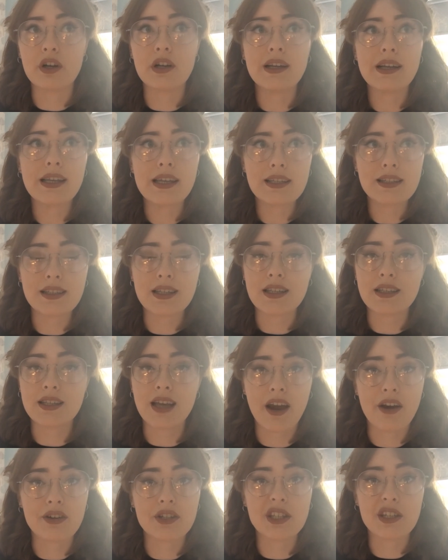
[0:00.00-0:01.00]
at least the
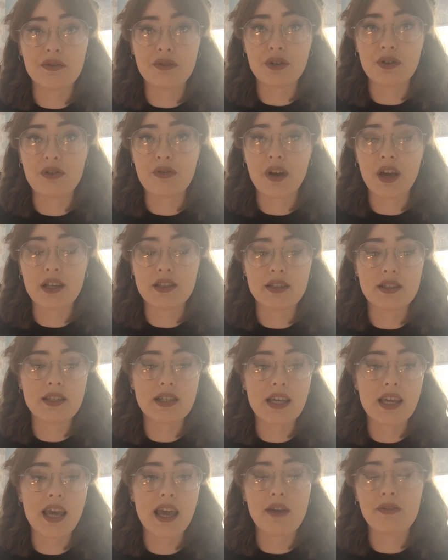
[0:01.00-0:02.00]
entirety of
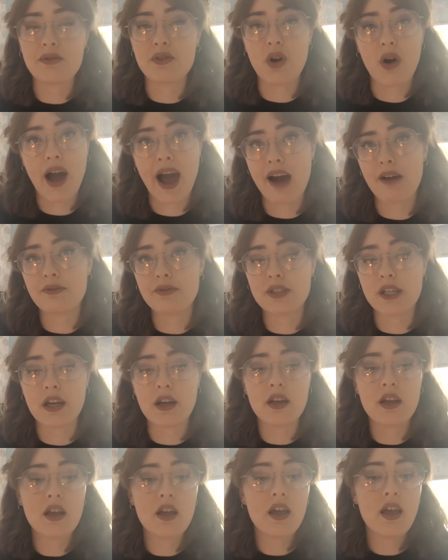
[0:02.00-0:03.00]
university, if not
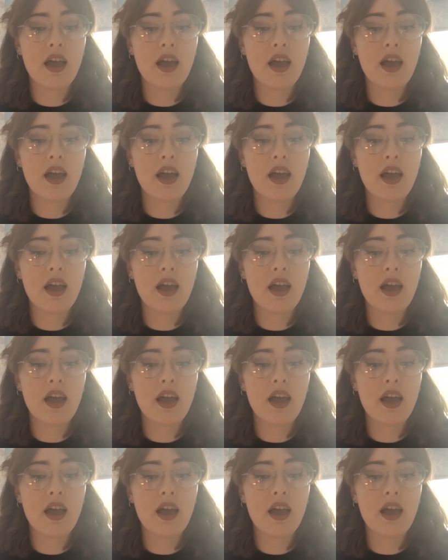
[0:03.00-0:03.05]
after,